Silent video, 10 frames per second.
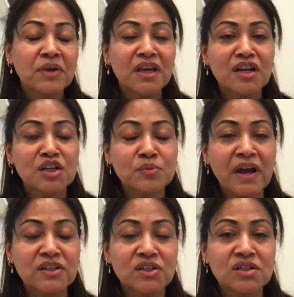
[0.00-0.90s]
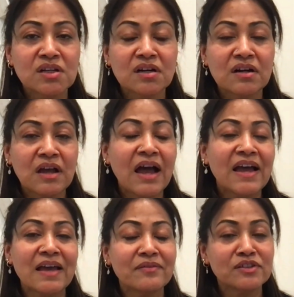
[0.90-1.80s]
Being a nurse practitioner, I
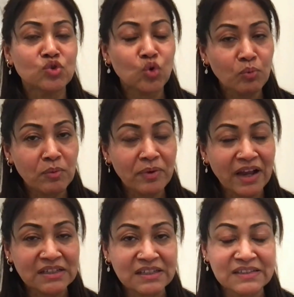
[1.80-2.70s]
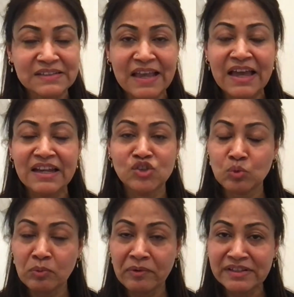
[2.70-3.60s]
have a scope of practice and a
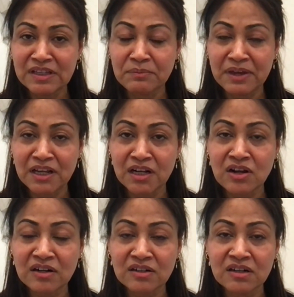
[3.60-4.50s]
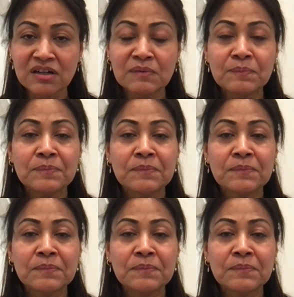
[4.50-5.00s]
supervising medical doctor